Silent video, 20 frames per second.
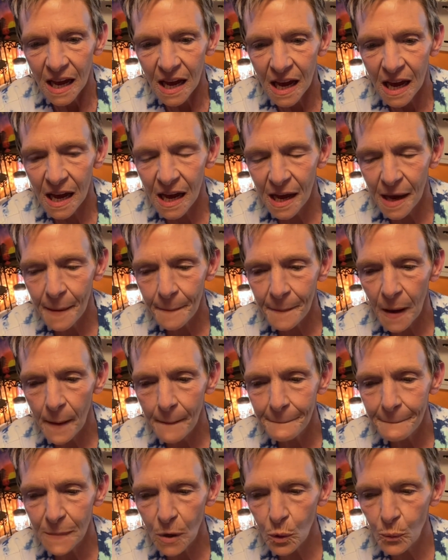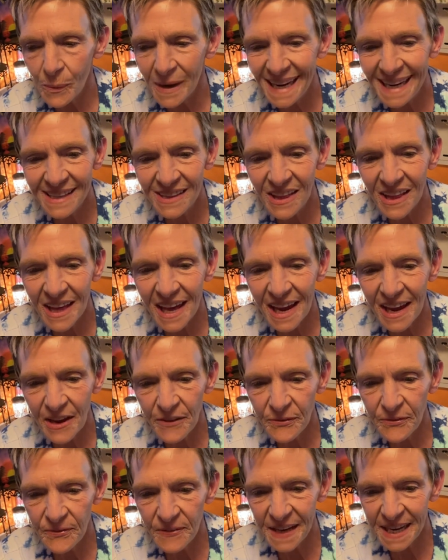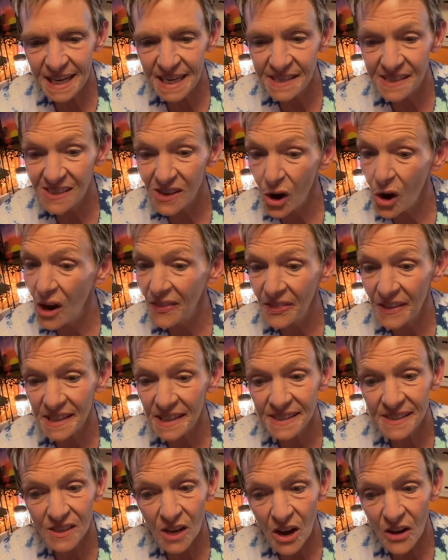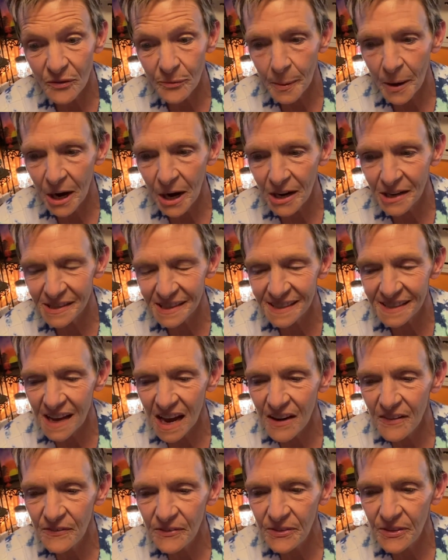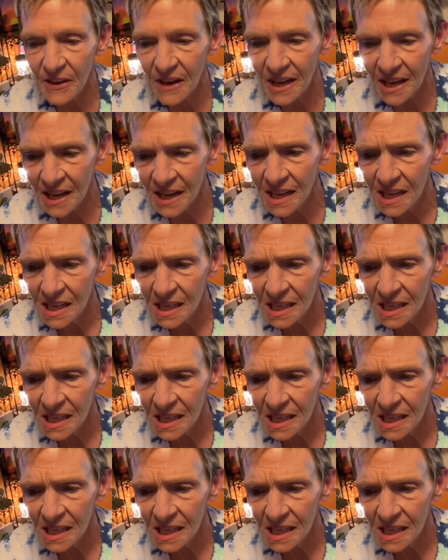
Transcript: marine life feeds on the soft parts of the